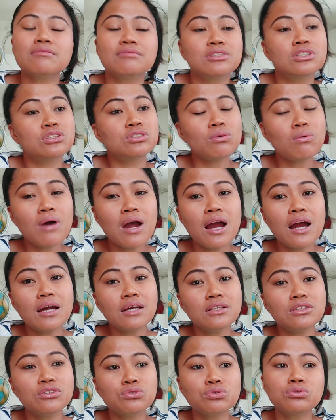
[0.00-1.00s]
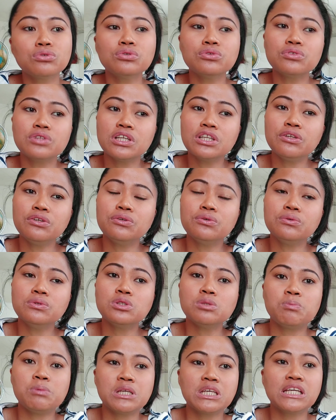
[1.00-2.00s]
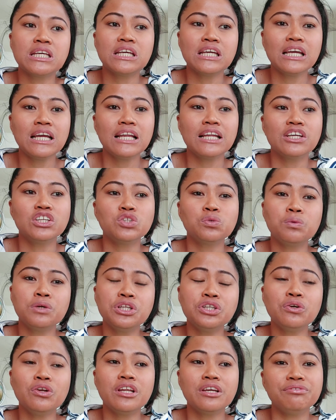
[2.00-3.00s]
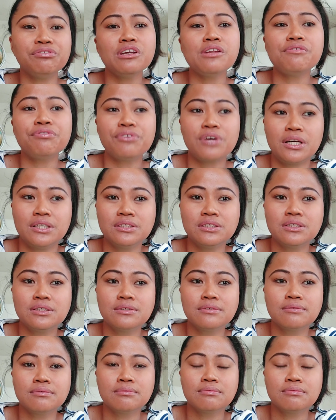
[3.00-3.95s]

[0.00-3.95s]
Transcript: so hard to continue speaking English when you live in France.